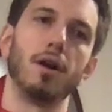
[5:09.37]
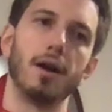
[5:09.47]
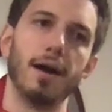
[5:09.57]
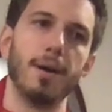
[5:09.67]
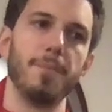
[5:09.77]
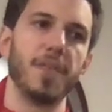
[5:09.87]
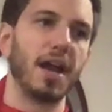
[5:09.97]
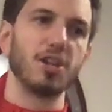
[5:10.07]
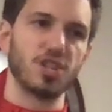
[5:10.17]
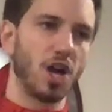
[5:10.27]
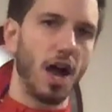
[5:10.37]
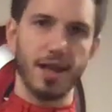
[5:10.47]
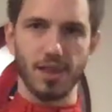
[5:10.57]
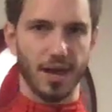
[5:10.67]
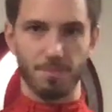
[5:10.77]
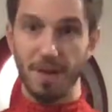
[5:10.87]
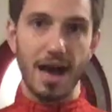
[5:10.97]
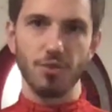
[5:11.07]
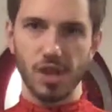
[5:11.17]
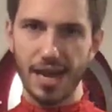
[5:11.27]
that I just got at like a
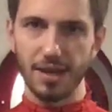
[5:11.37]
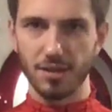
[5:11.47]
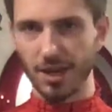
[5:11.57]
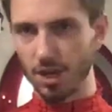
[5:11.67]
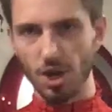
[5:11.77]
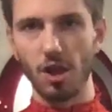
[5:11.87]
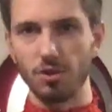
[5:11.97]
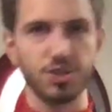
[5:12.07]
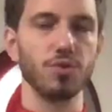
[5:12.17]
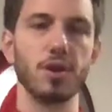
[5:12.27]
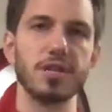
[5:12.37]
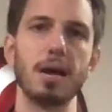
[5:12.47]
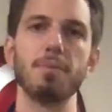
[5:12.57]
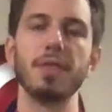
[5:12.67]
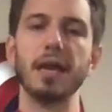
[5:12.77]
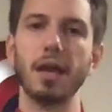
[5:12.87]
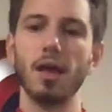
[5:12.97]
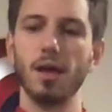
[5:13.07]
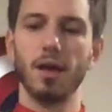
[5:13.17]
Poundland, like a dollar store type thing.